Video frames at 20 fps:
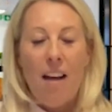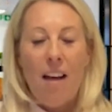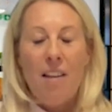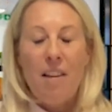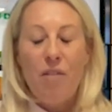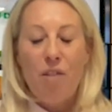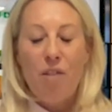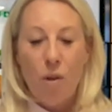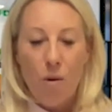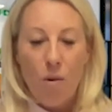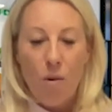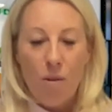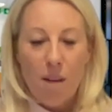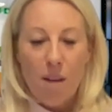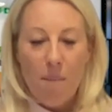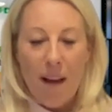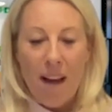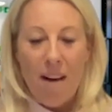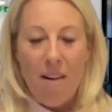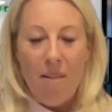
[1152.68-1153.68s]
you've talked
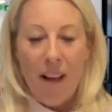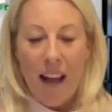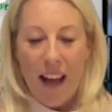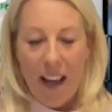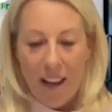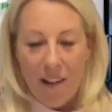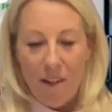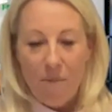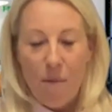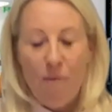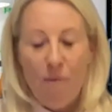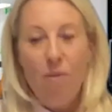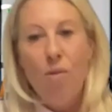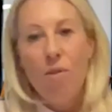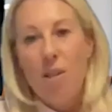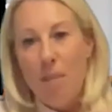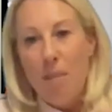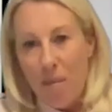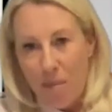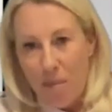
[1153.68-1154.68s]
about health, we've
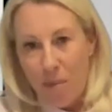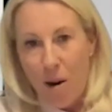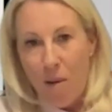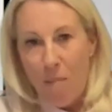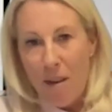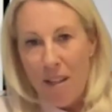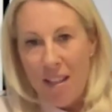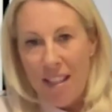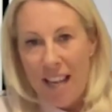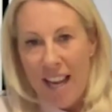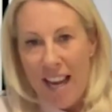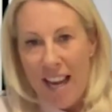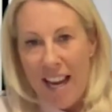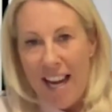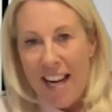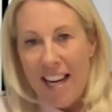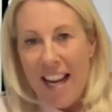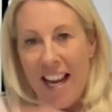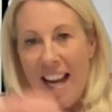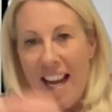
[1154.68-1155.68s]
talked about
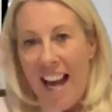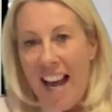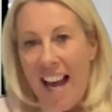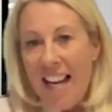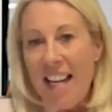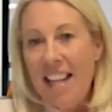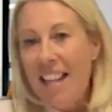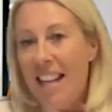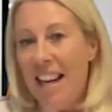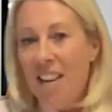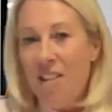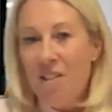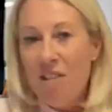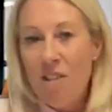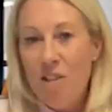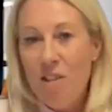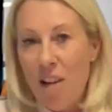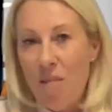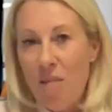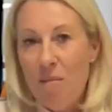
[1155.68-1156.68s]
property. Anything else in
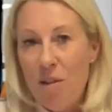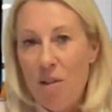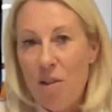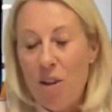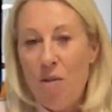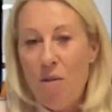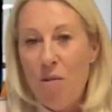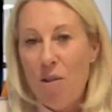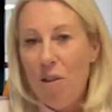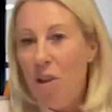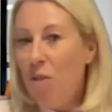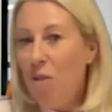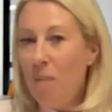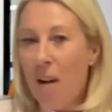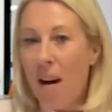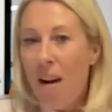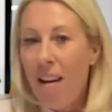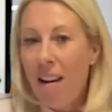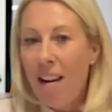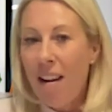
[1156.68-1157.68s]
terms of new
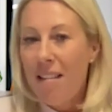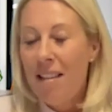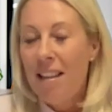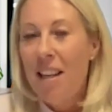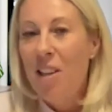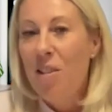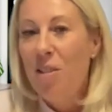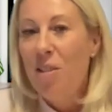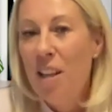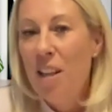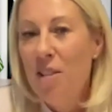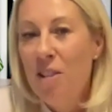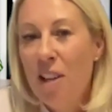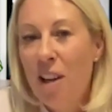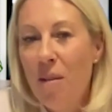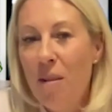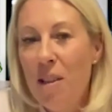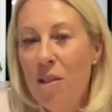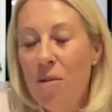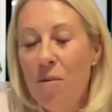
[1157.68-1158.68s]
markets that you're looking to
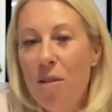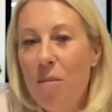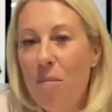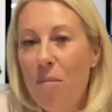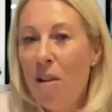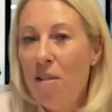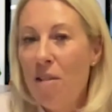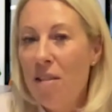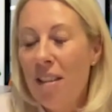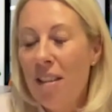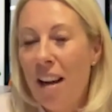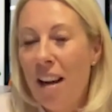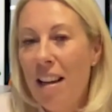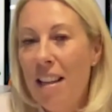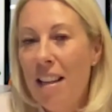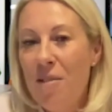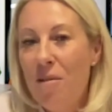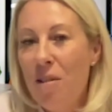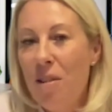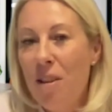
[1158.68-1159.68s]
go into, other product
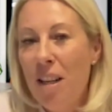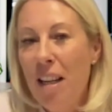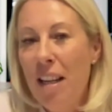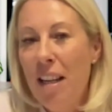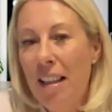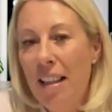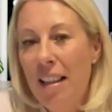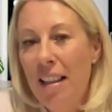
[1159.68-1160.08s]
lines, Roy?